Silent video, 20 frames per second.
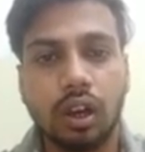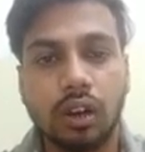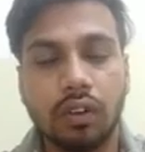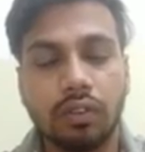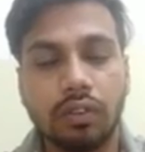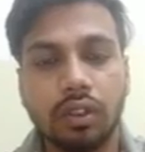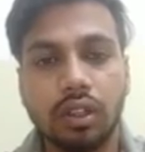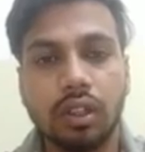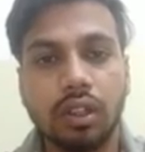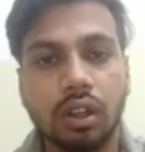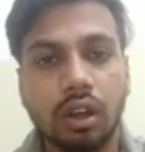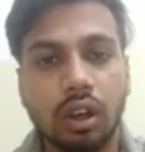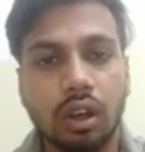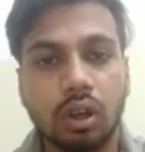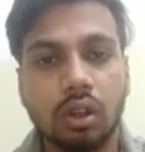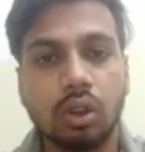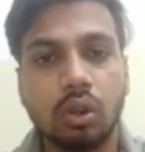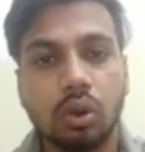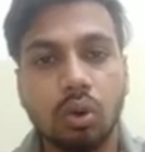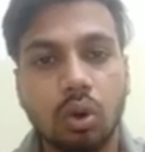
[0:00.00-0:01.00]
with
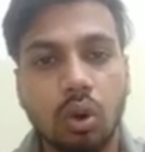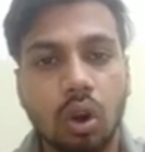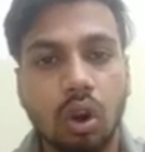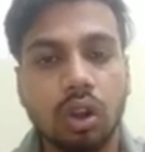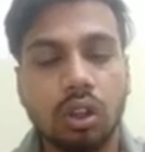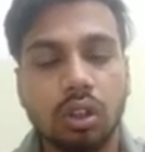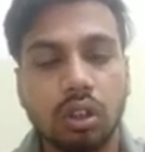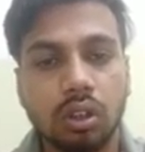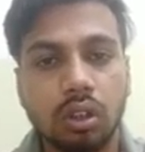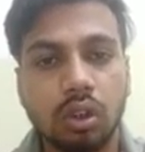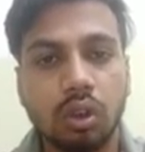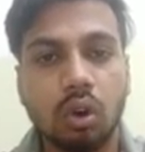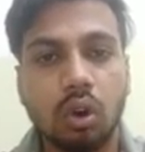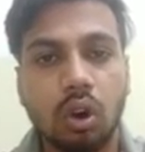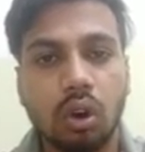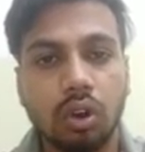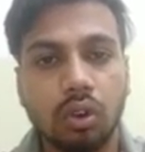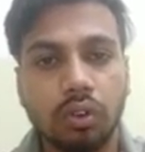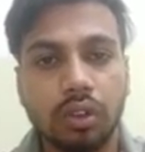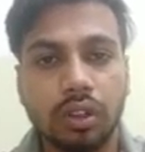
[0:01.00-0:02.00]
to
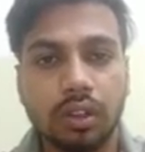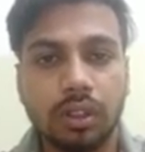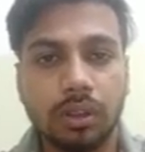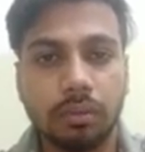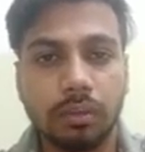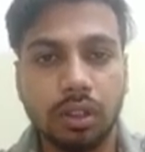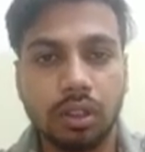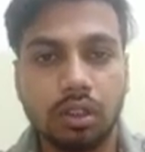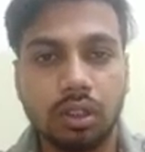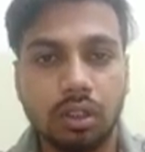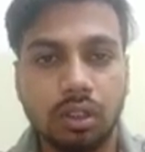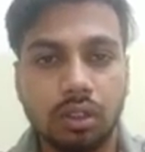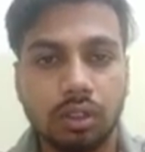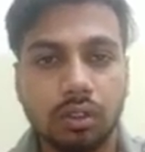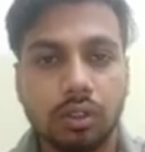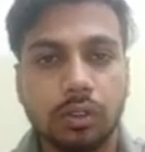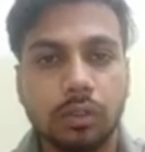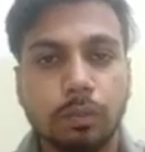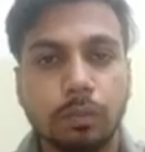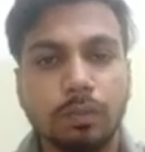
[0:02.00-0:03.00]
all over the method.
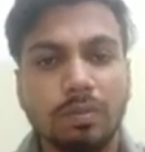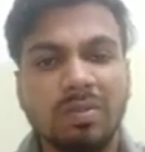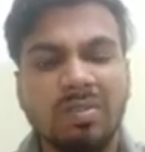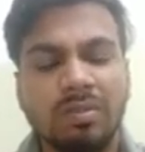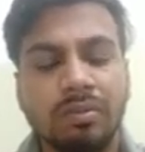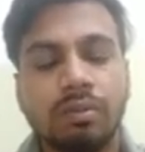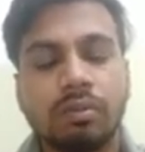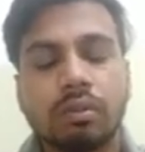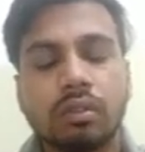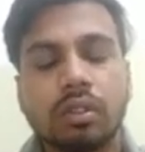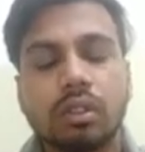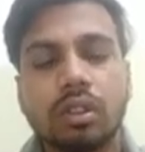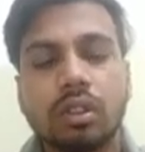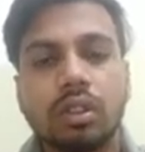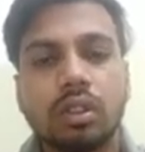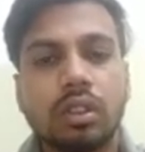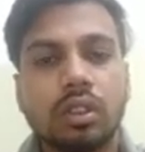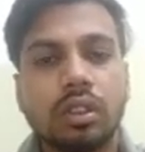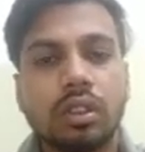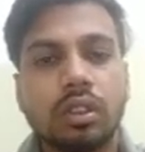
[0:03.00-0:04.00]

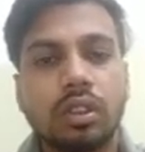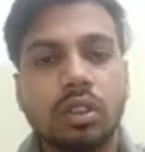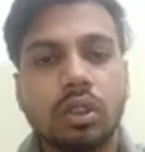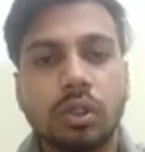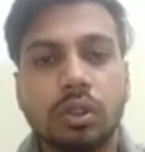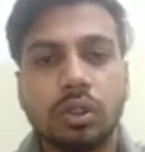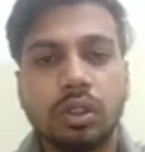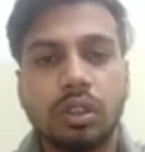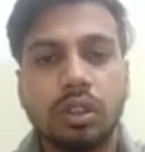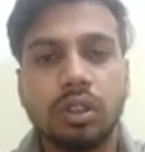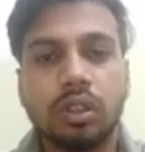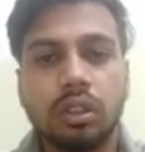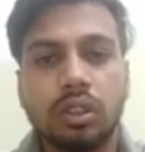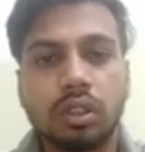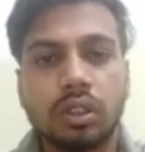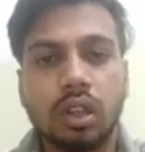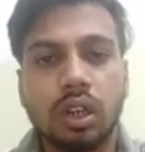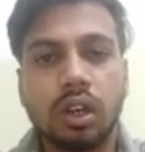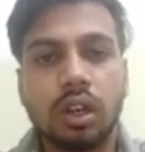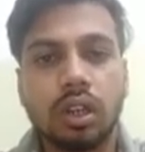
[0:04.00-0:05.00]
So
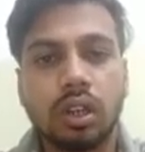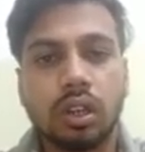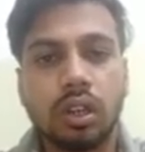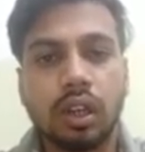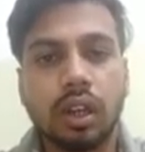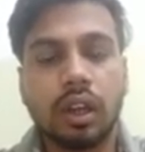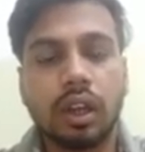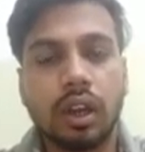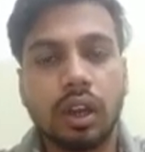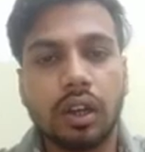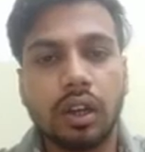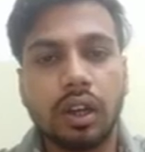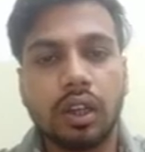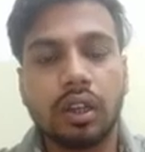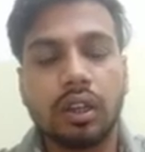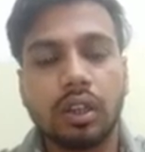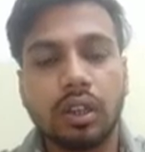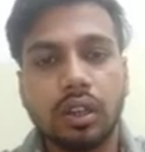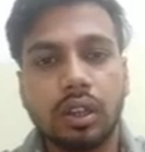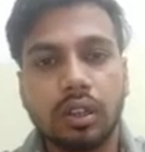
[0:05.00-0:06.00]
and
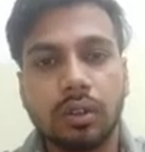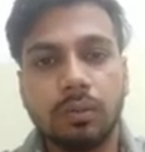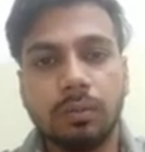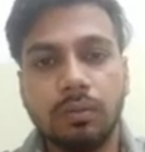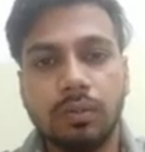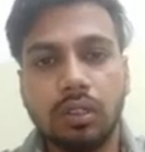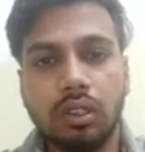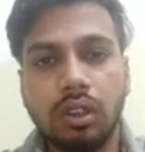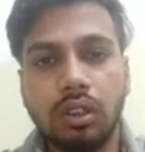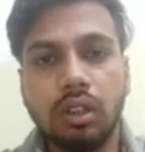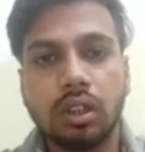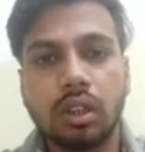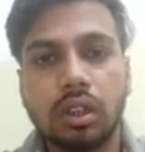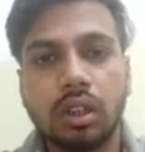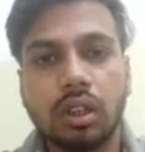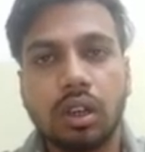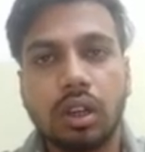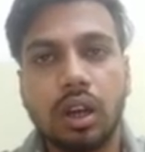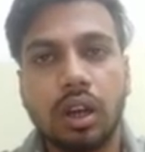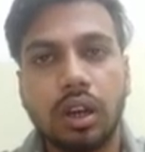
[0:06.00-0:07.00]

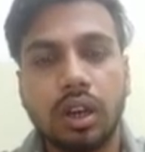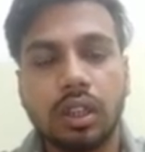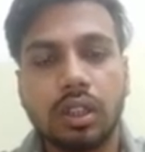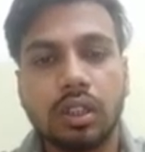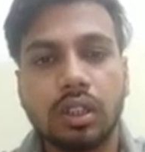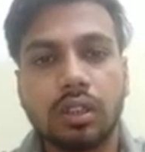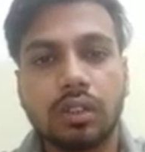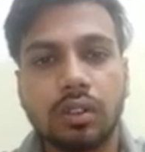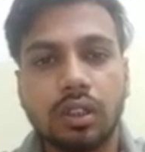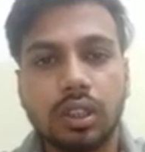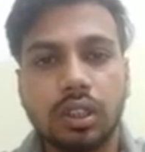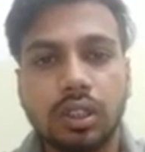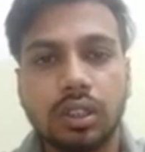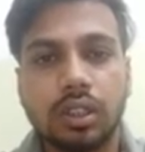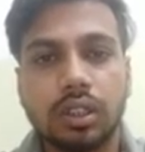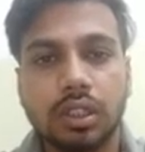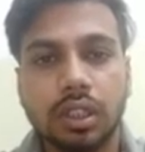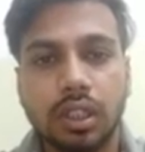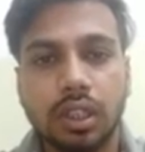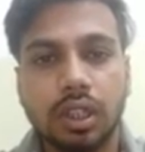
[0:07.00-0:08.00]
another one
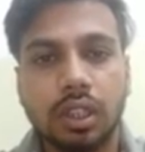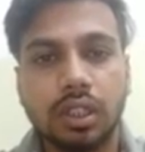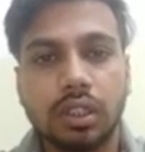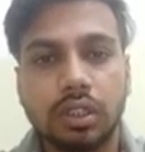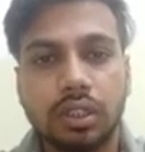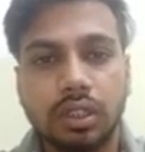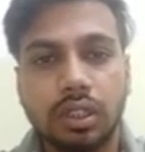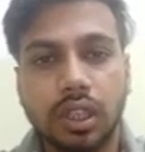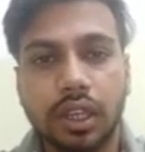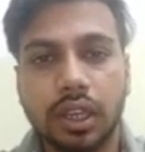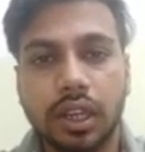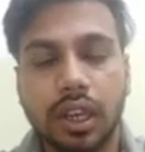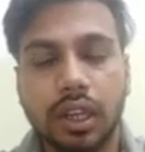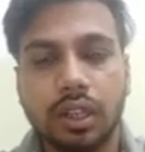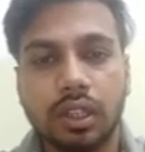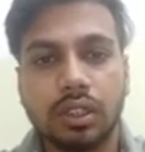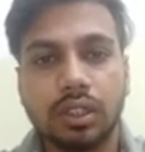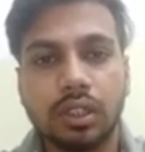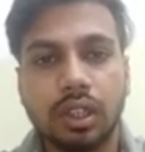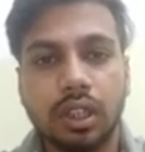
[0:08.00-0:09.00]
is check
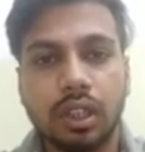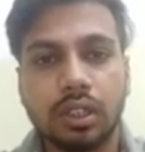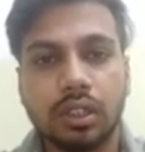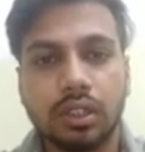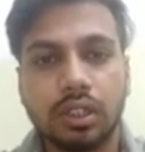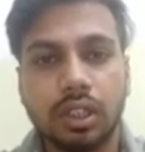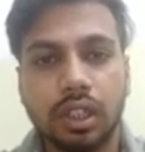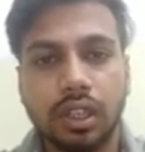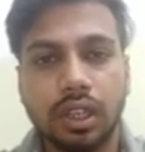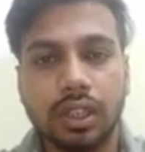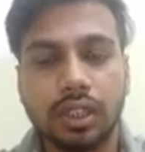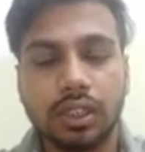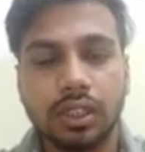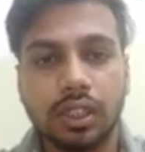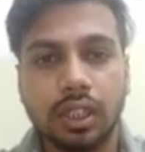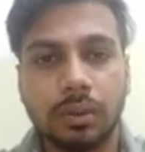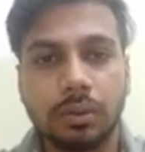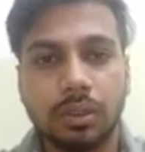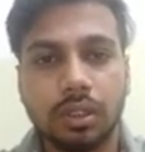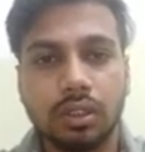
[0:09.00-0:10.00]
and uncheck
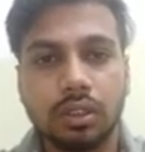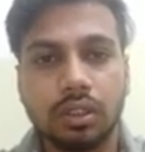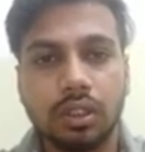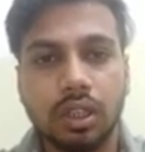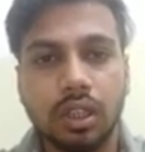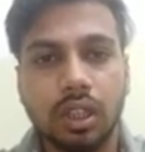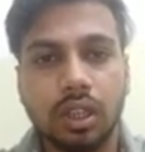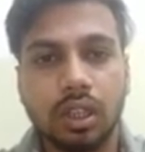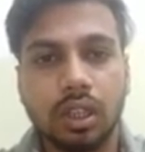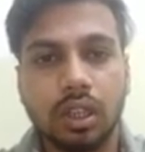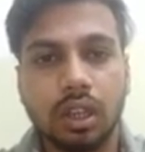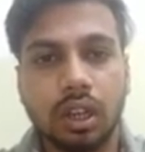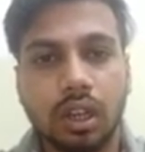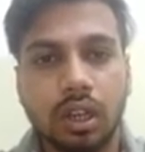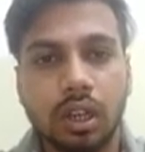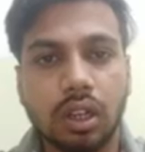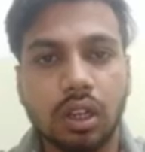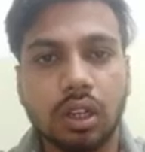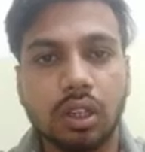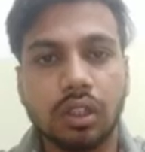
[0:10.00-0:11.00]
exception.
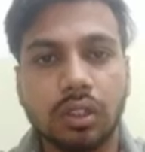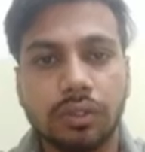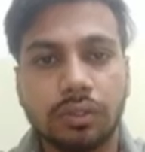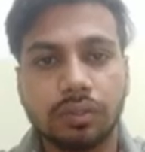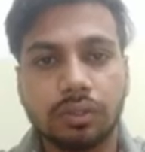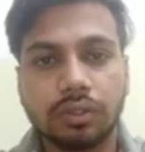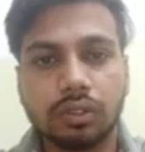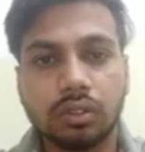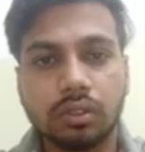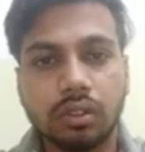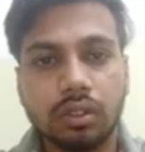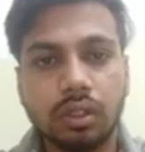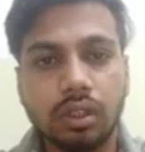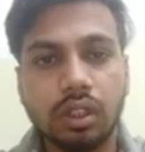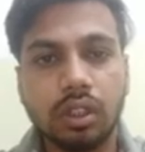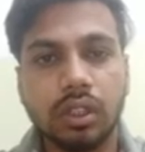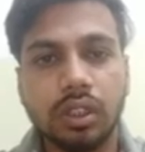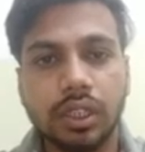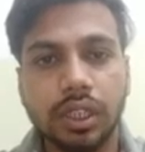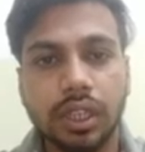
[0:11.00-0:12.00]

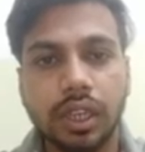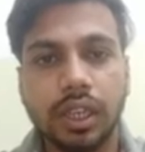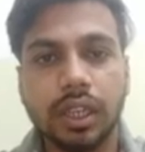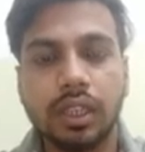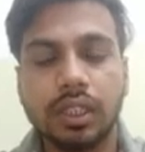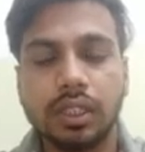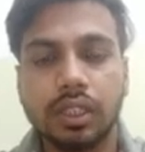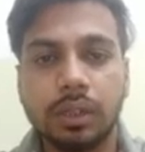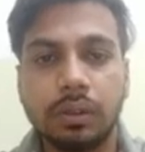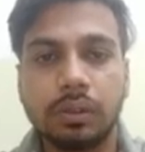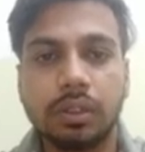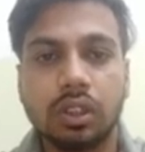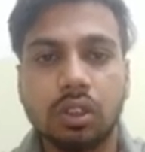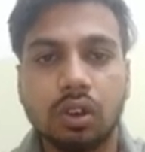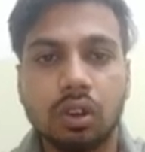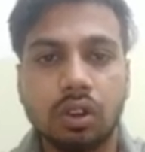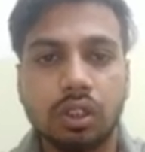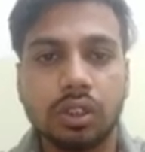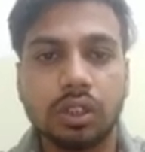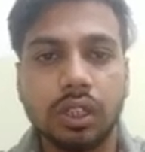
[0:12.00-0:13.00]
Check exception
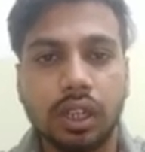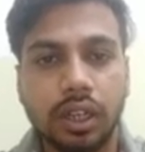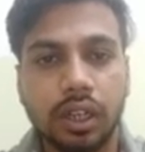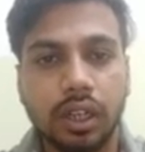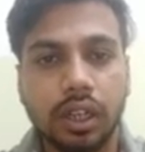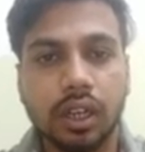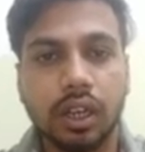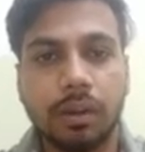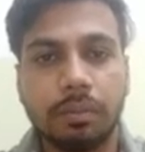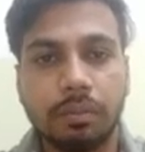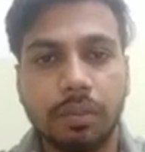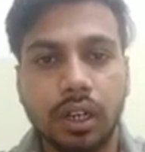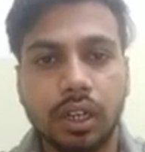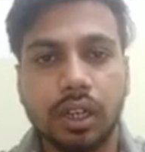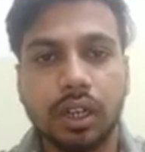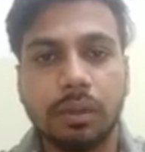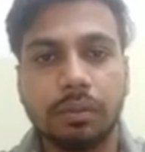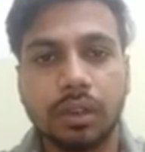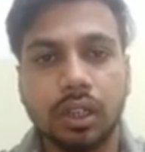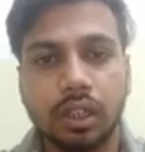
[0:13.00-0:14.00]
occurs at the compile
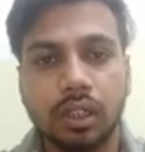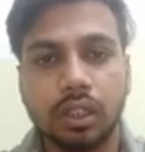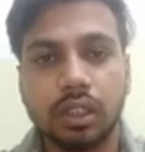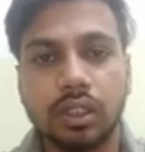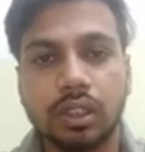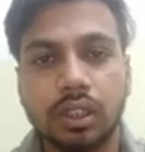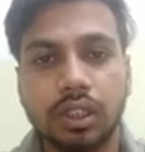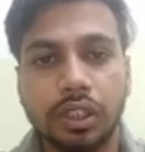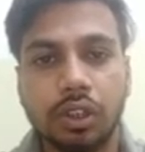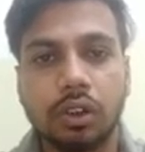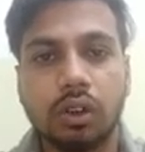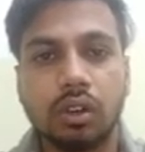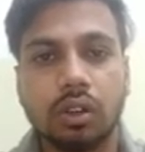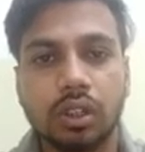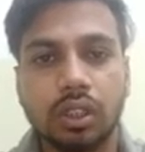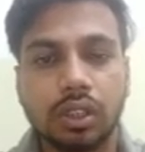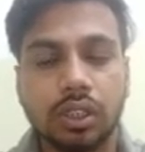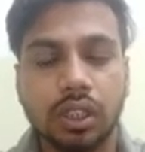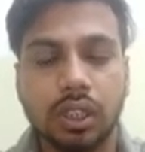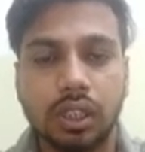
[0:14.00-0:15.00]
time, and uncheck
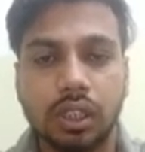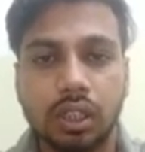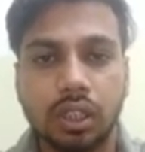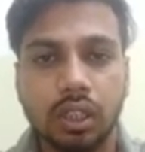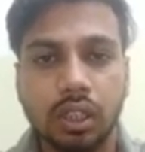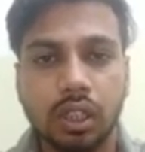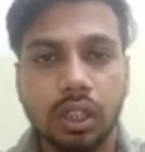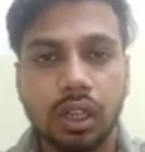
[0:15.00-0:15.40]
occurs at the